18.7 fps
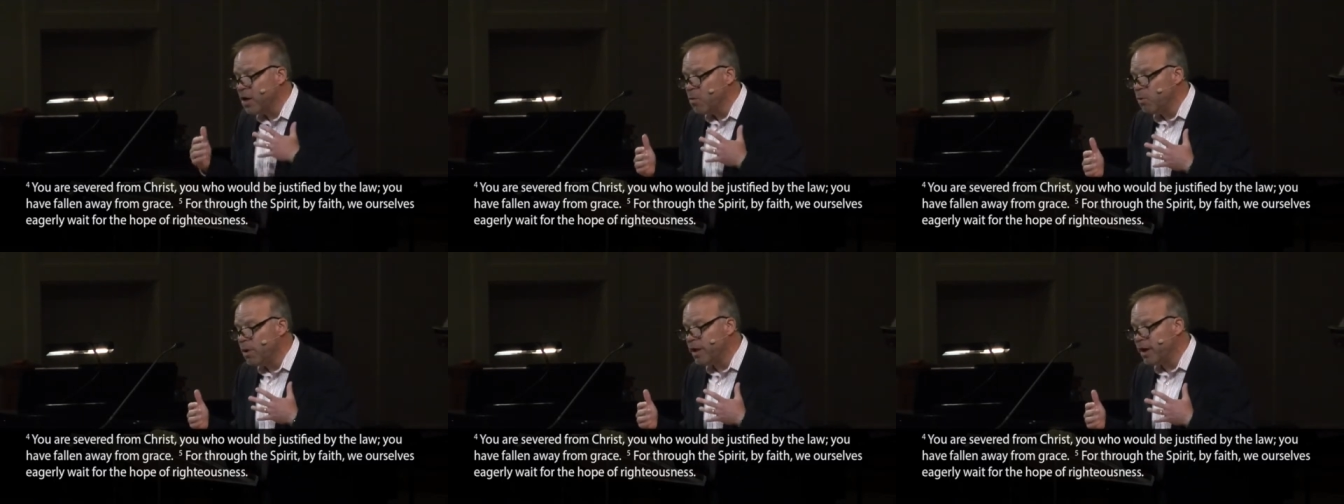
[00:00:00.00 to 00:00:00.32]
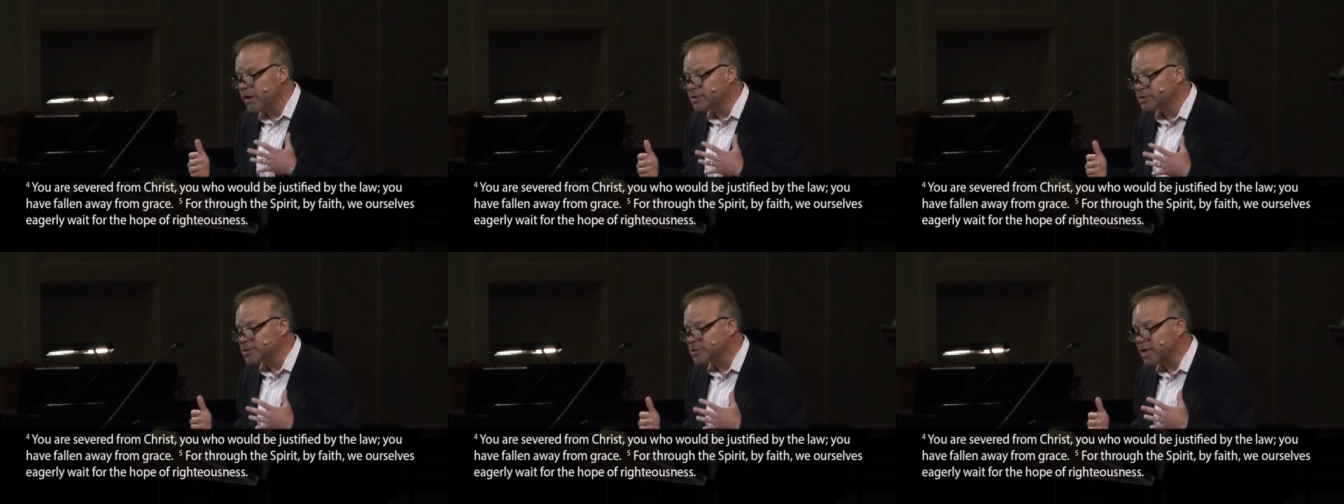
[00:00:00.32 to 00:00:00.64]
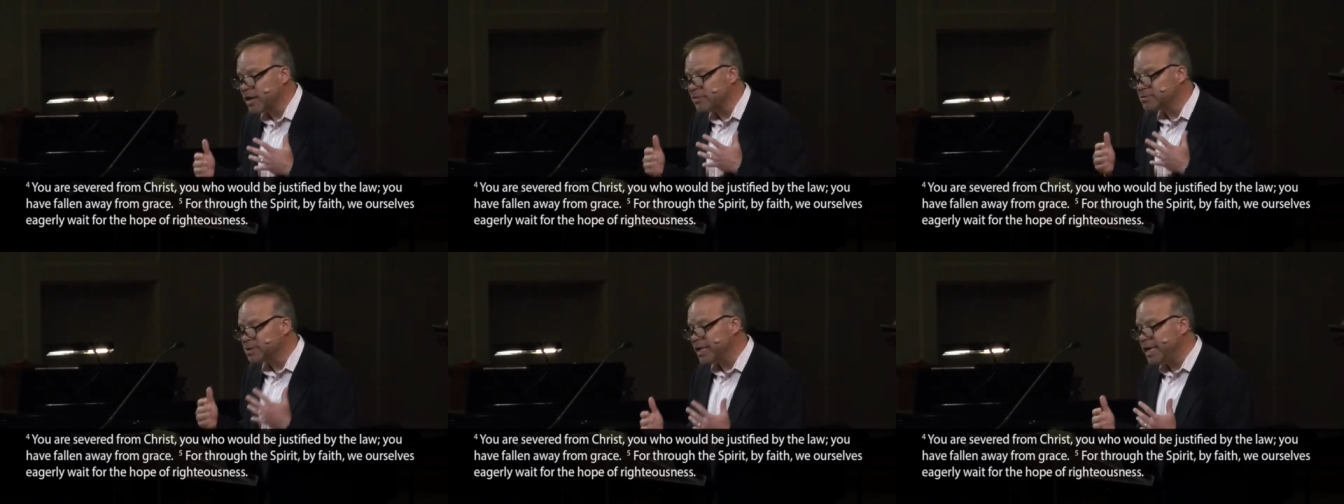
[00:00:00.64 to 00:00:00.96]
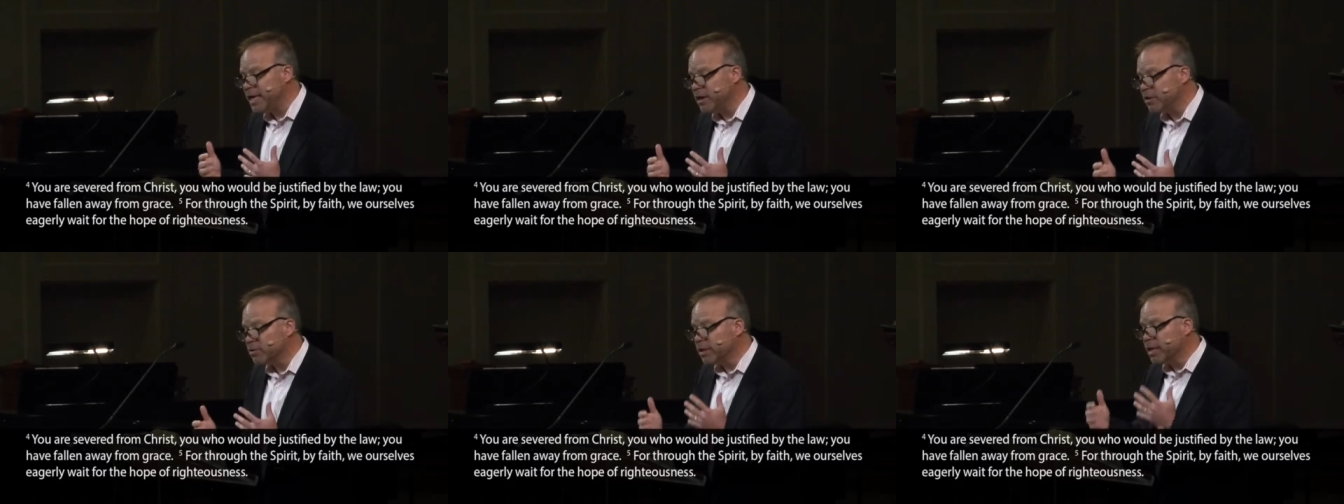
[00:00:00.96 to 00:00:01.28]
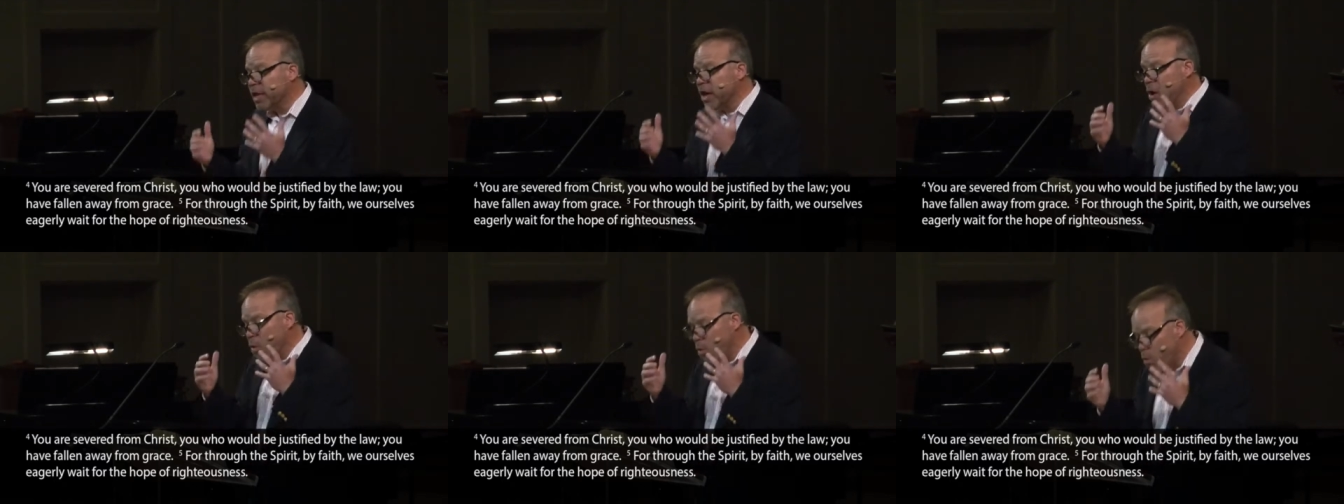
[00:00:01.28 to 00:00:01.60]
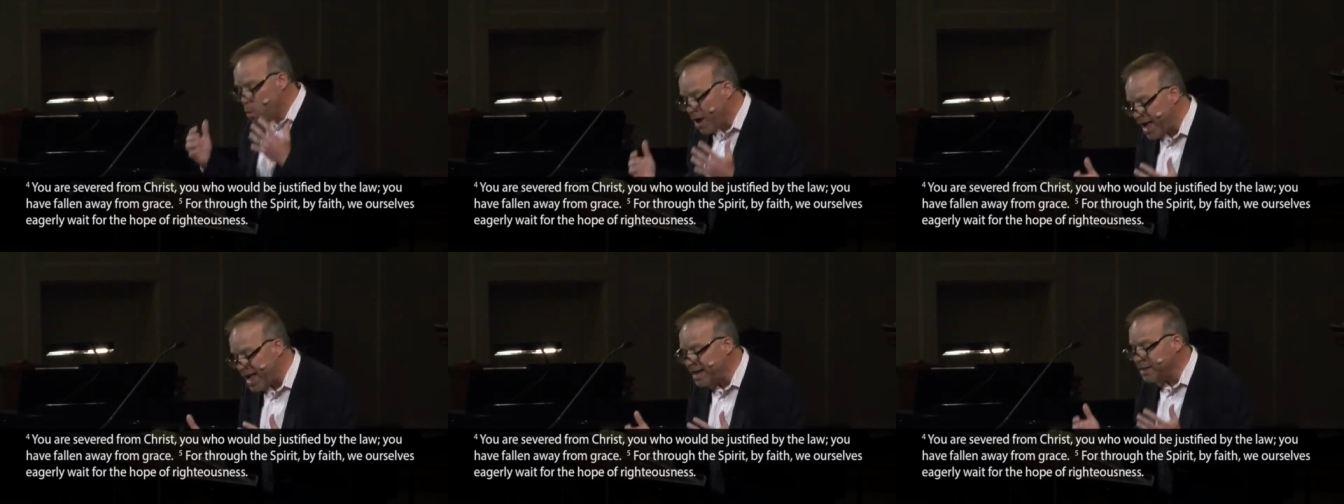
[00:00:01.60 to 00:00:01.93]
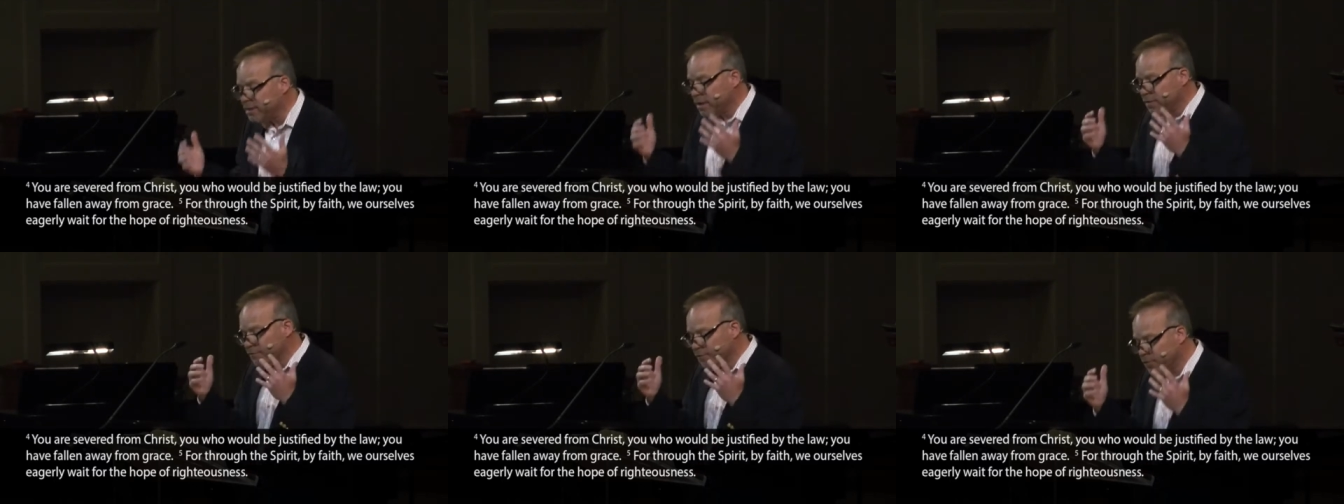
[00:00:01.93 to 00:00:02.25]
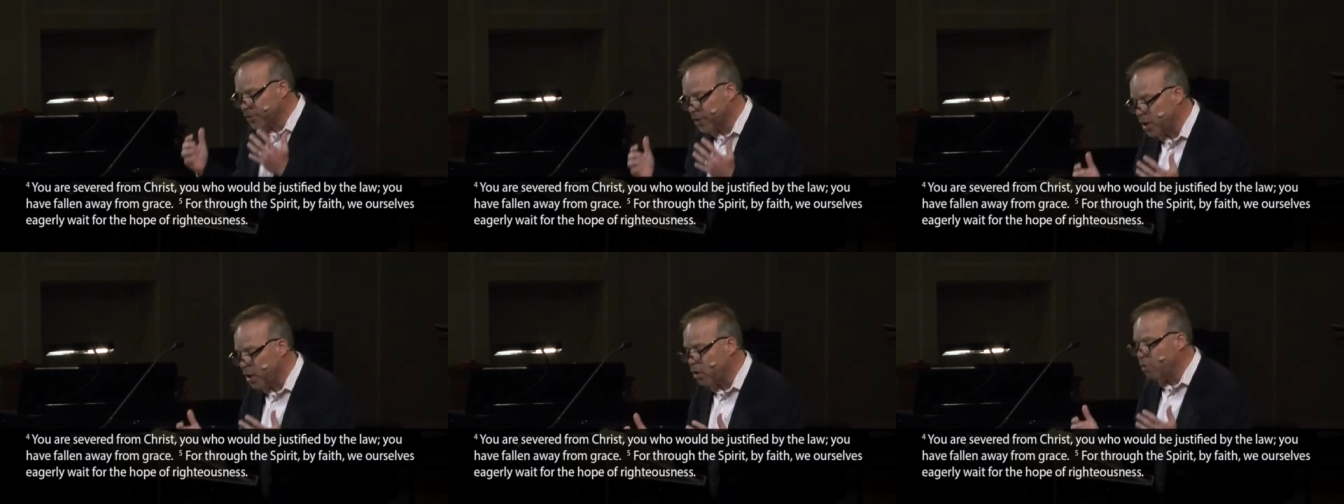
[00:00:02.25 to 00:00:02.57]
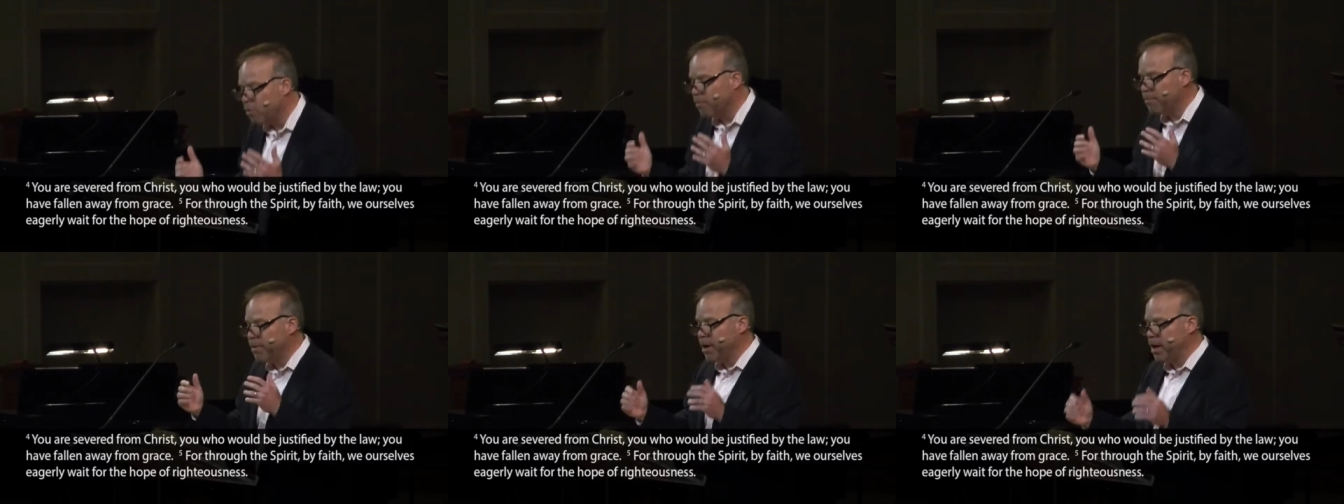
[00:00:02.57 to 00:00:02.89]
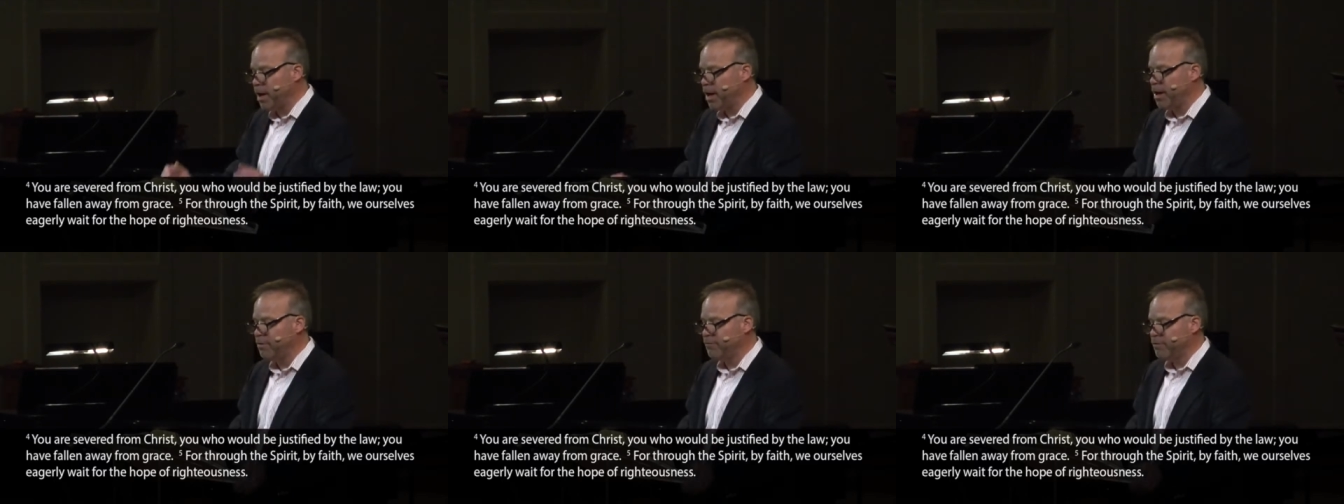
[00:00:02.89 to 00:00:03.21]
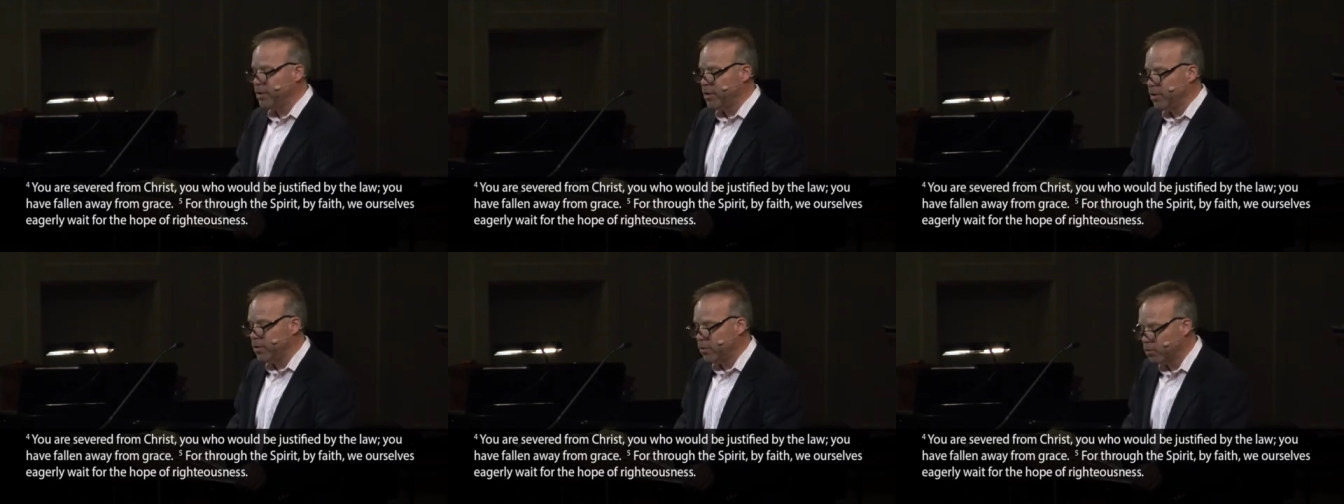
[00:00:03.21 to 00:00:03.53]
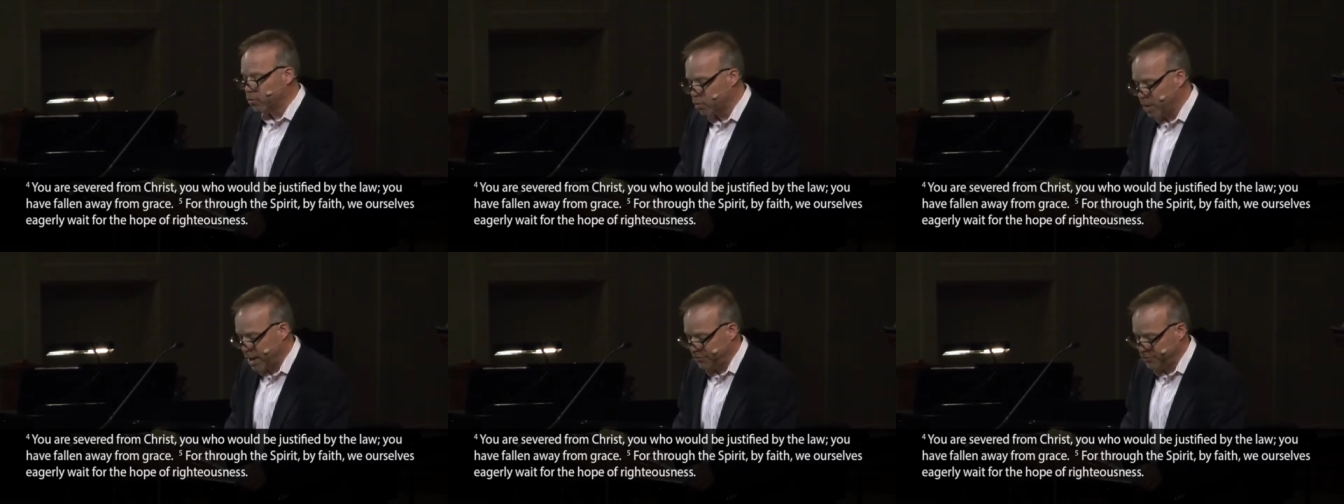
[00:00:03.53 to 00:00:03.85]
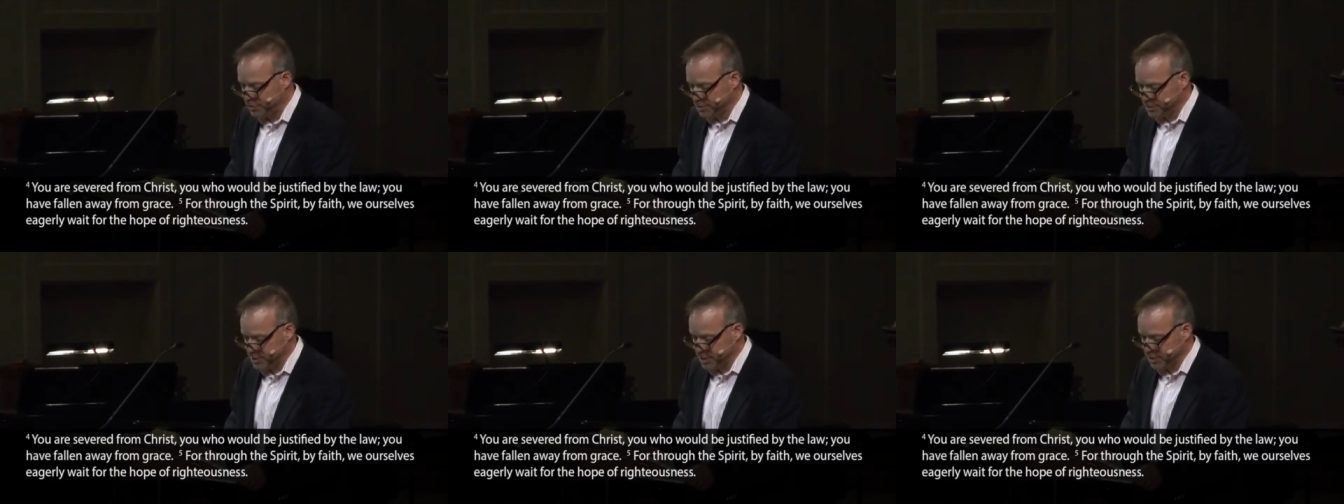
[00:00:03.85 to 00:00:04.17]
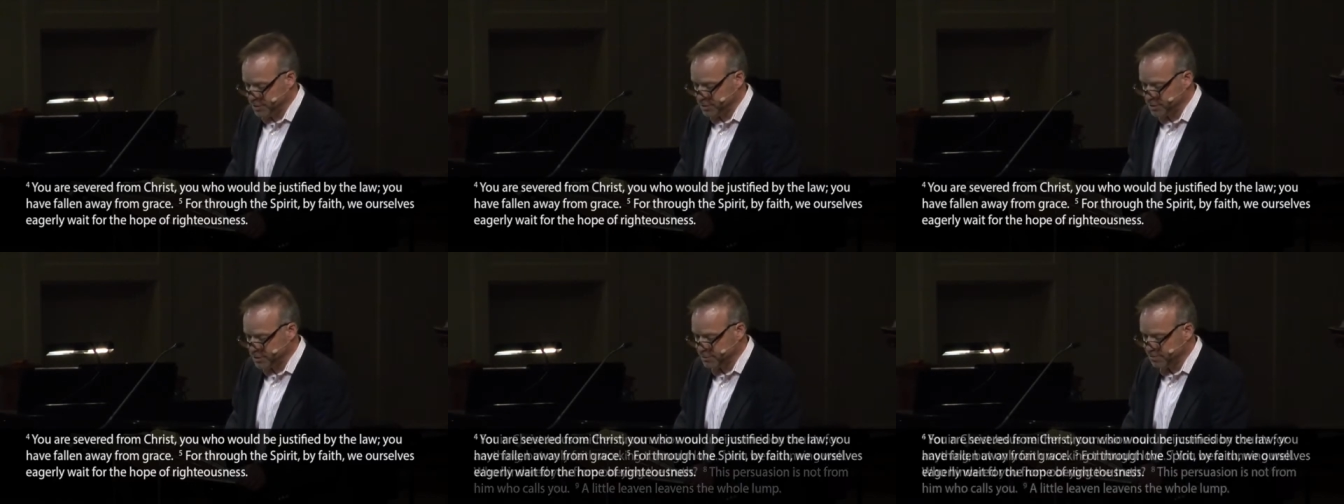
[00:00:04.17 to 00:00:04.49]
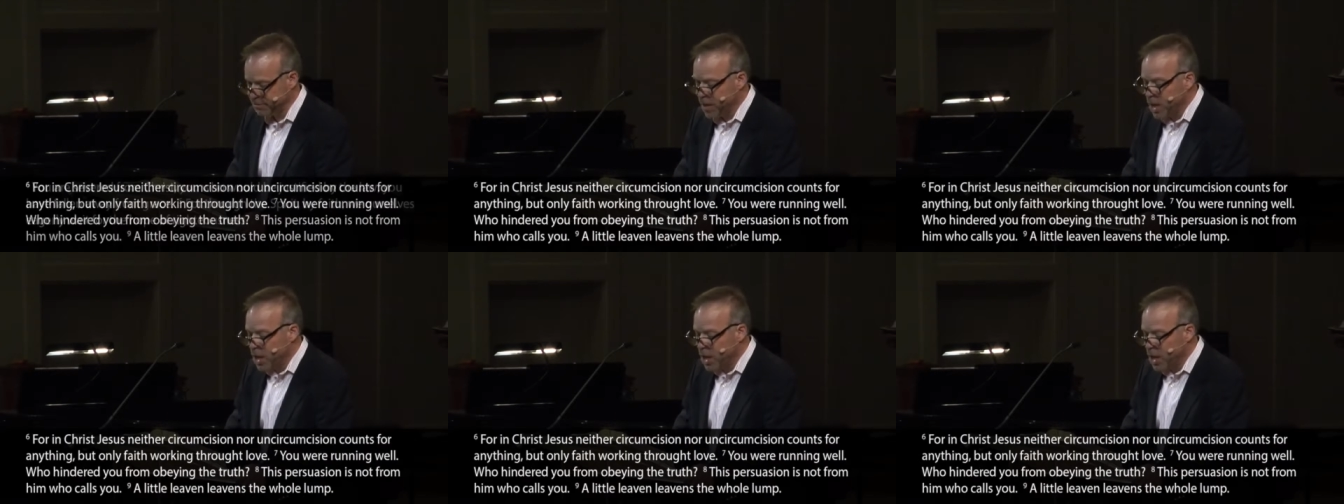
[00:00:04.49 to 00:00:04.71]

we ourselves eagerly wait for the hope of righteousness.